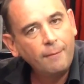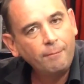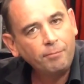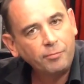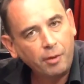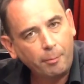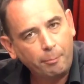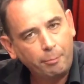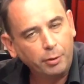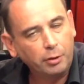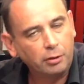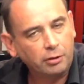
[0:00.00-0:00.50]

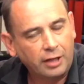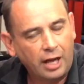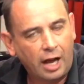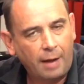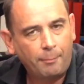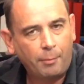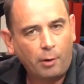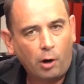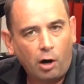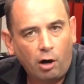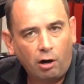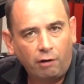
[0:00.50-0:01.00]
the buildup
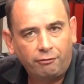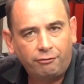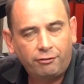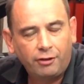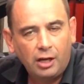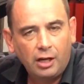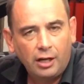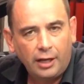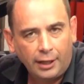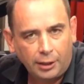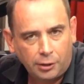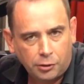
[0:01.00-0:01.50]
of
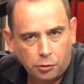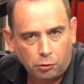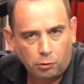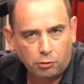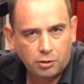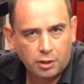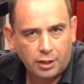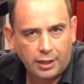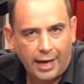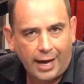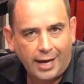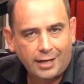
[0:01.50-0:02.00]

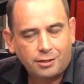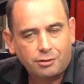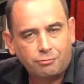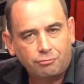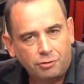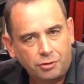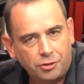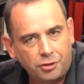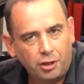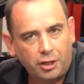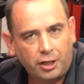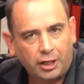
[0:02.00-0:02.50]
exhaust gas
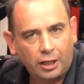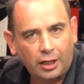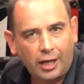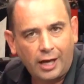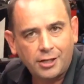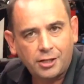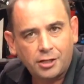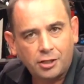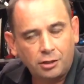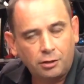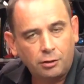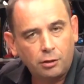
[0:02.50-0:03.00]

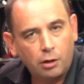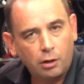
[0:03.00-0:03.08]
recirculation,